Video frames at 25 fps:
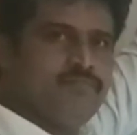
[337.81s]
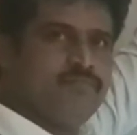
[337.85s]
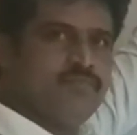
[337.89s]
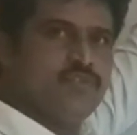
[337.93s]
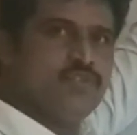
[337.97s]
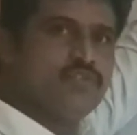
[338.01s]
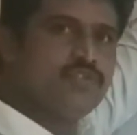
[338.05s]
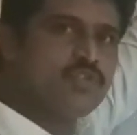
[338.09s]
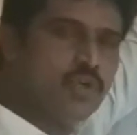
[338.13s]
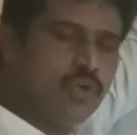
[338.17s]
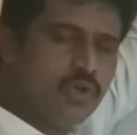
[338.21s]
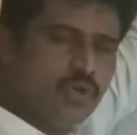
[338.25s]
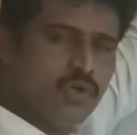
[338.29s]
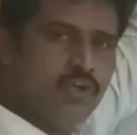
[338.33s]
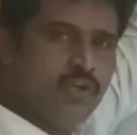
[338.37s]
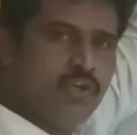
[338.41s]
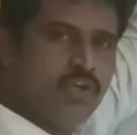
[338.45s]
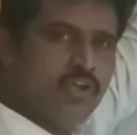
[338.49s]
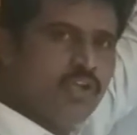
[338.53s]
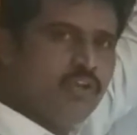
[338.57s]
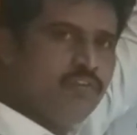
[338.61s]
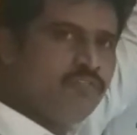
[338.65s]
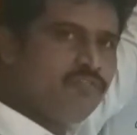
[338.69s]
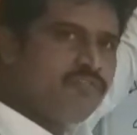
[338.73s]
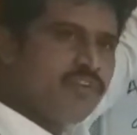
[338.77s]
So
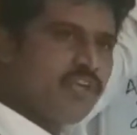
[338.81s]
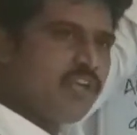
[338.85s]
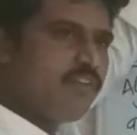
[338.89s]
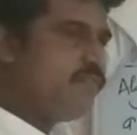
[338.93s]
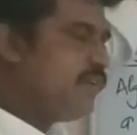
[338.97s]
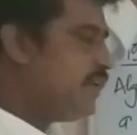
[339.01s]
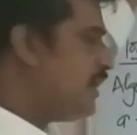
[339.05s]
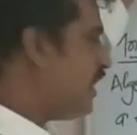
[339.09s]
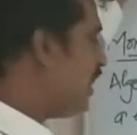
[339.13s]
when we